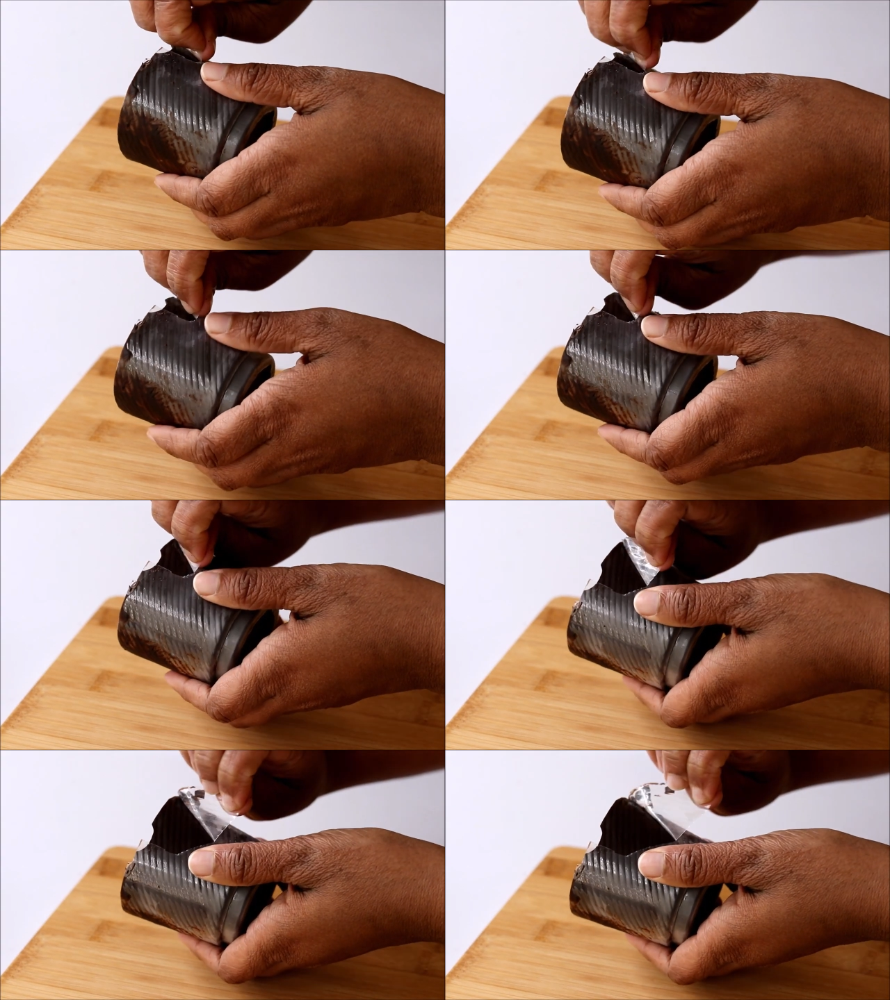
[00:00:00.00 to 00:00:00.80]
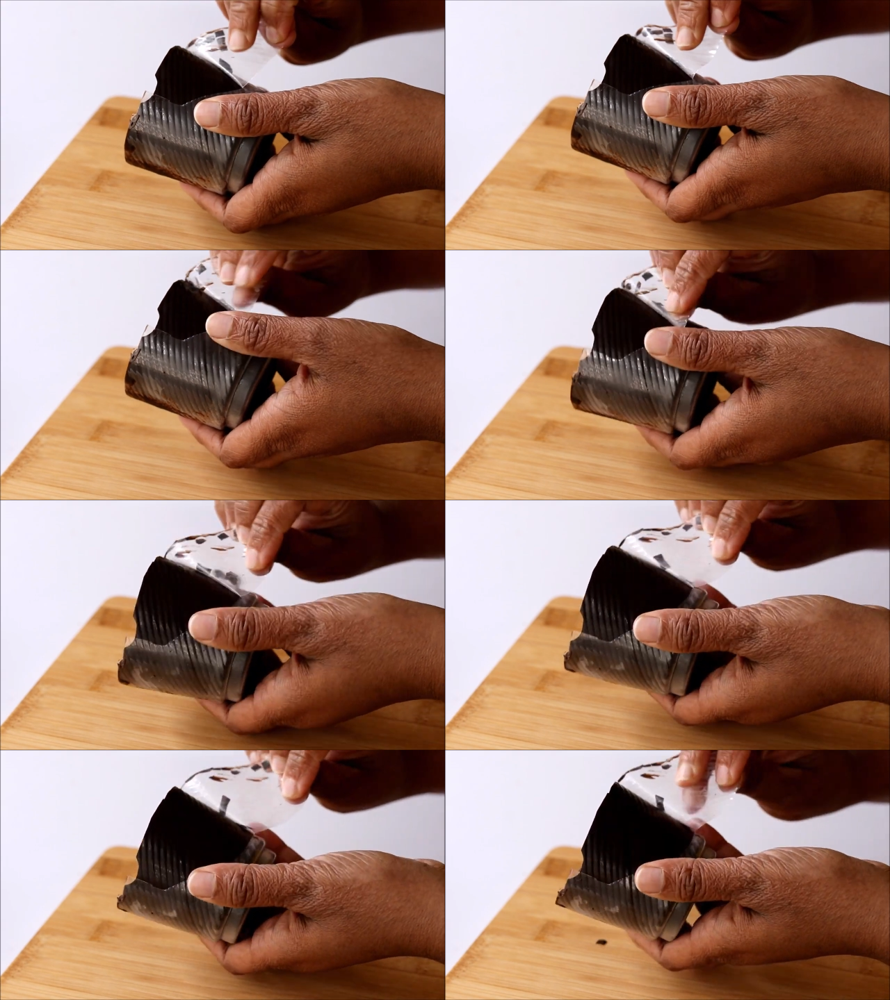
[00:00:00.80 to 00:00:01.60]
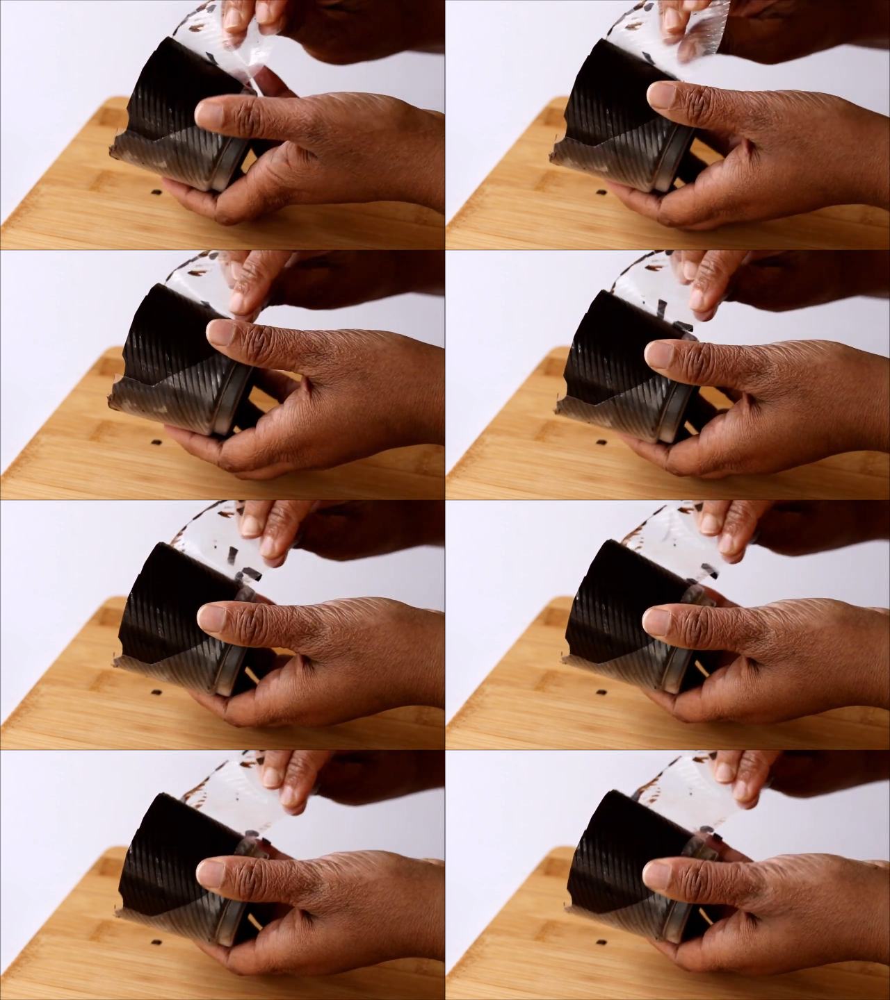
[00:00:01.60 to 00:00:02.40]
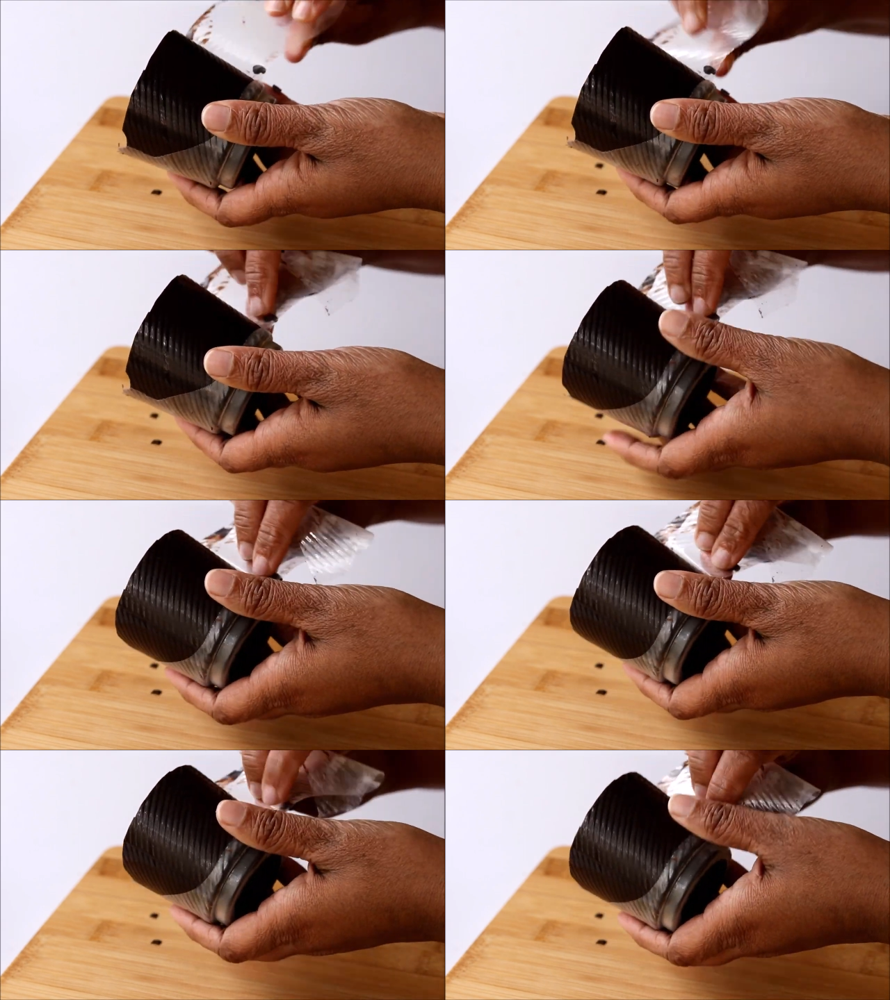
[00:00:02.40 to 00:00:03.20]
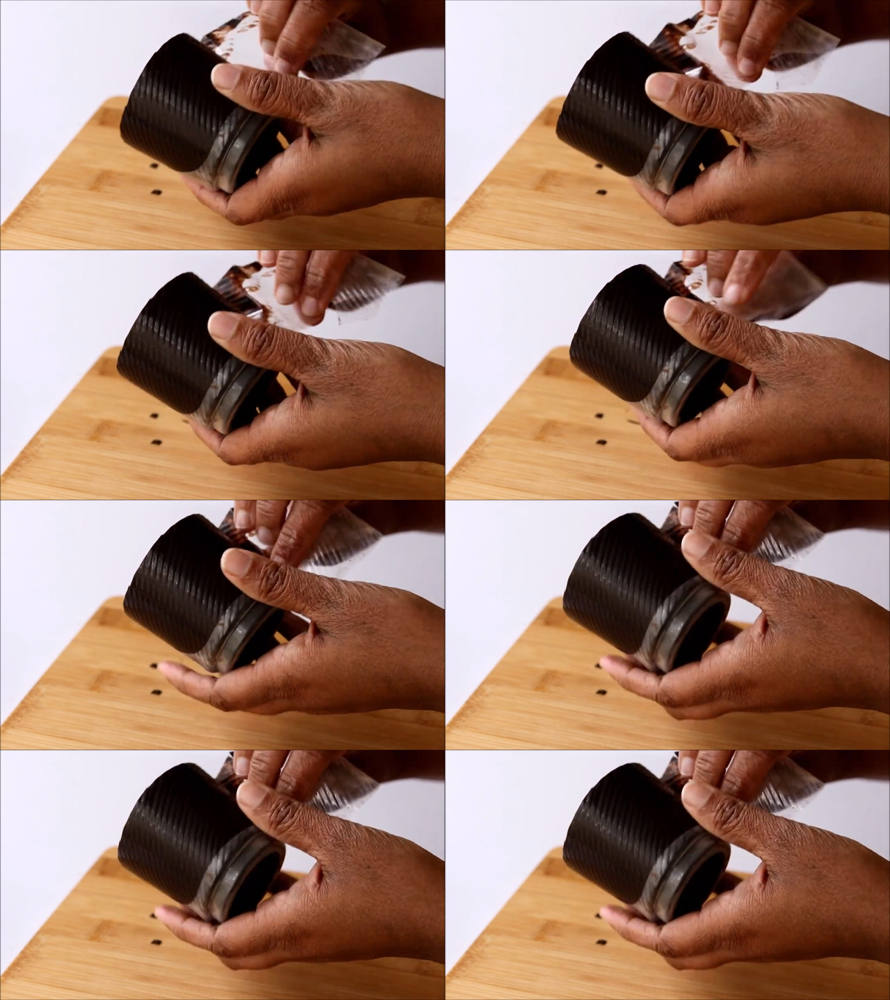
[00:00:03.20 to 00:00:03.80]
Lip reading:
[unreadable: no face in view]